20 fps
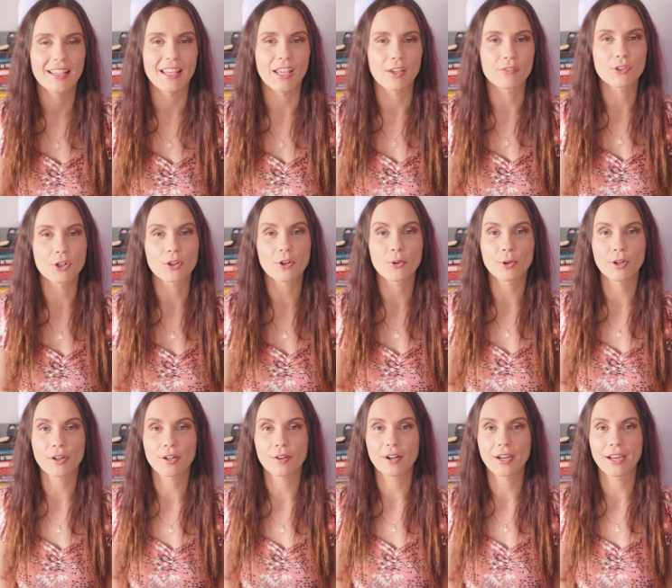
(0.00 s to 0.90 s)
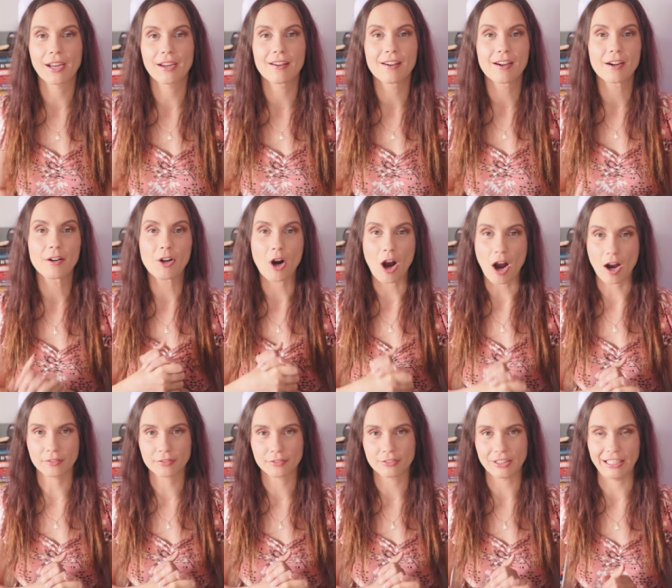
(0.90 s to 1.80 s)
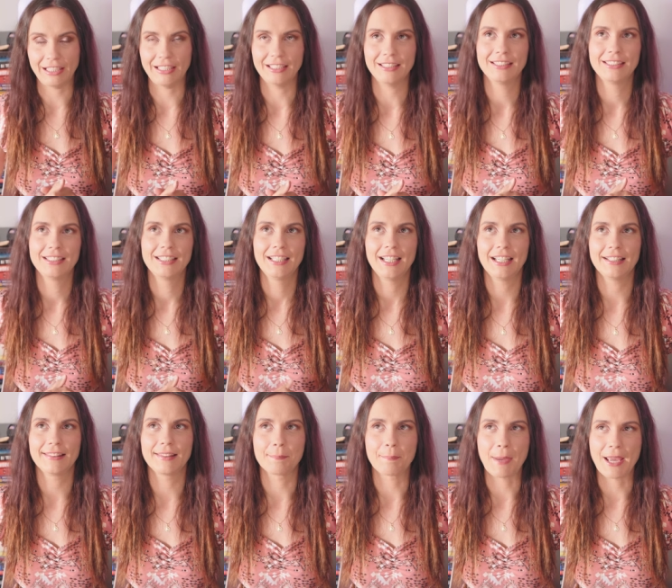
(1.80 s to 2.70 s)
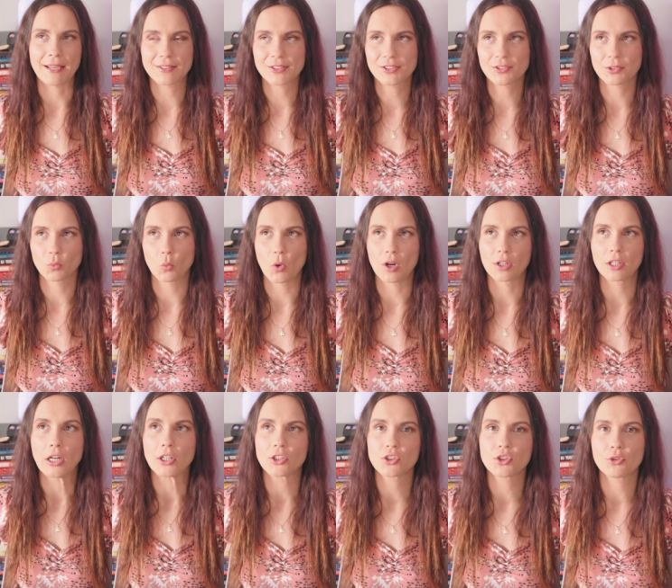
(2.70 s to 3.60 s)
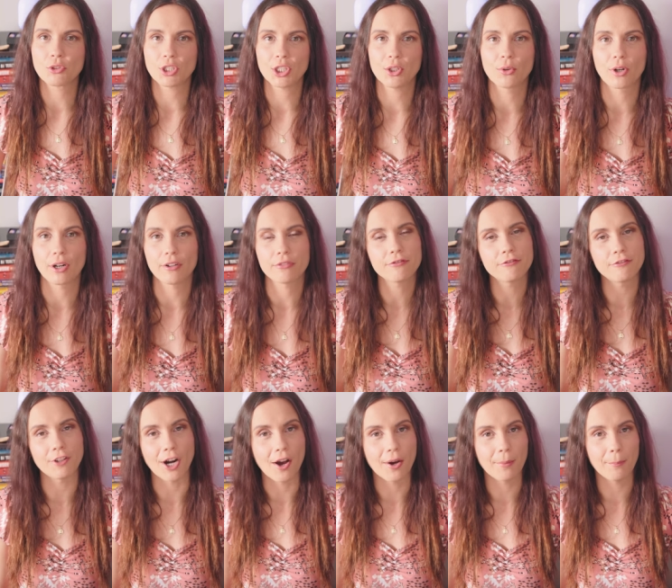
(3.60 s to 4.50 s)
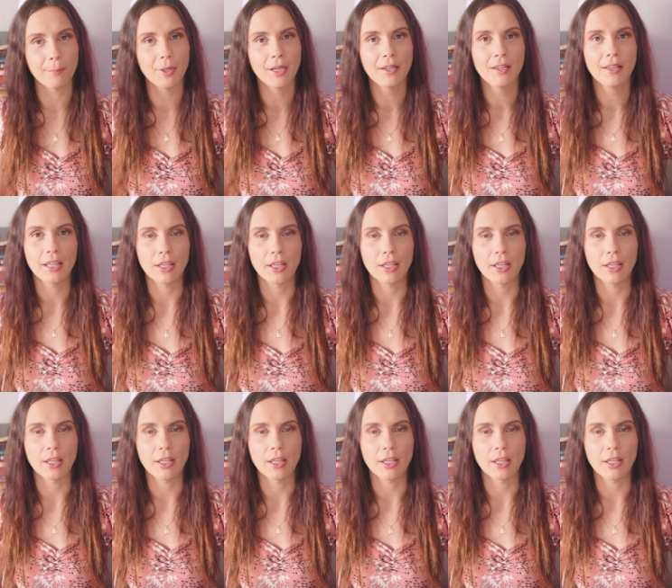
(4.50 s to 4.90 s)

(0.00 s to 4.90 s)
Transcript: If you're ordering coffee, depends on what country you are from.